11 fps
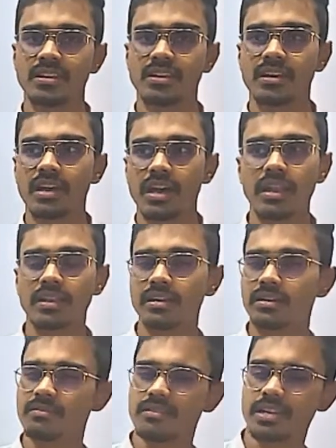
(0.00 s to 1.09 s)
And
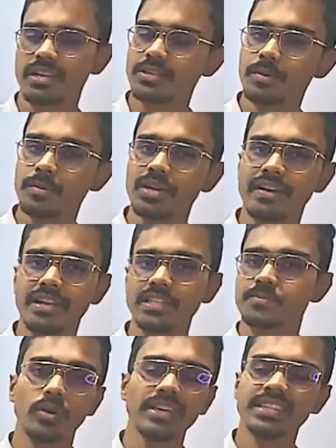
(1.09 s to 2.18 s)
another popular one is
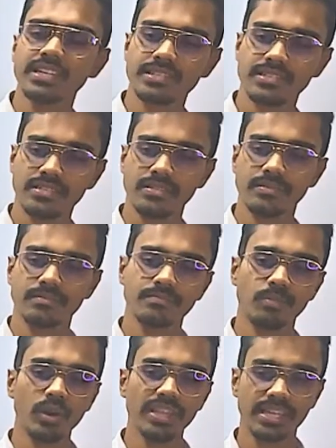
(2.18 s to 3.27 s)
polythene.
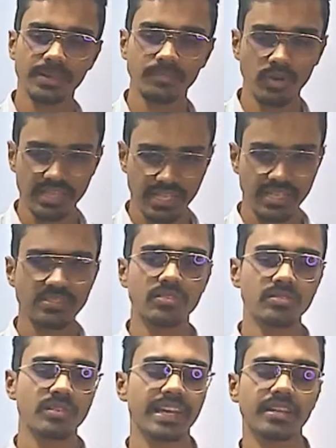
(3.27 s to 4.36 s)
Polythene is also
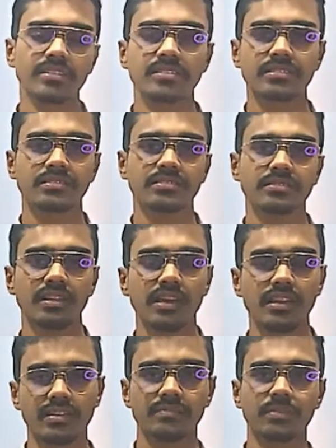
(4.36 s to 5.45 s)
correct, right?
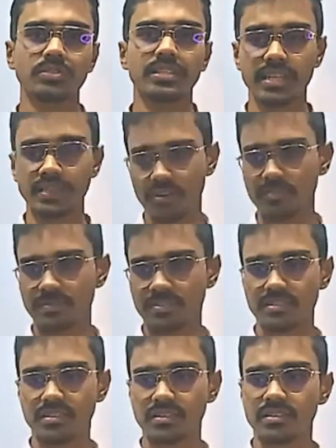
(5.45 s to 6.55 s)
Because it deforms
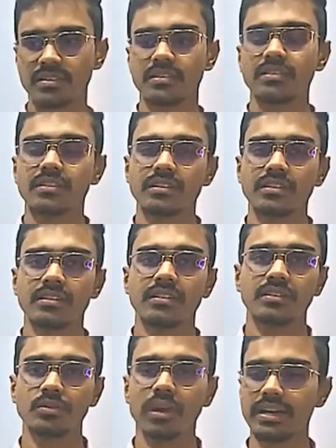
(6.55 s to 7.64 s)
to a
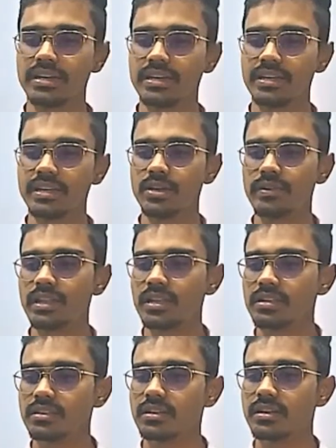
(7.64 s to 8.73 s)
higher EOL,
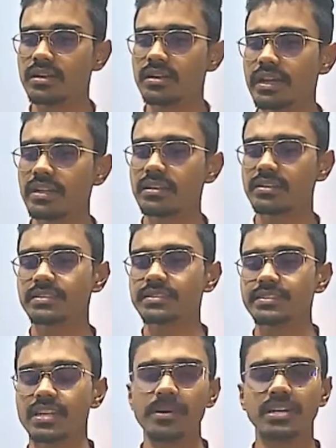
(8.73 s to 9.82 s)
right?
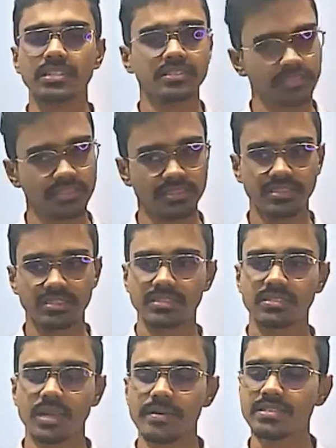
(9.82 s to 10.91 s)
Rubber is
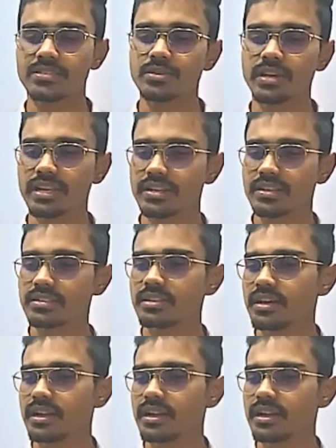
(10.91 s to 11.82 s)
also correct, right?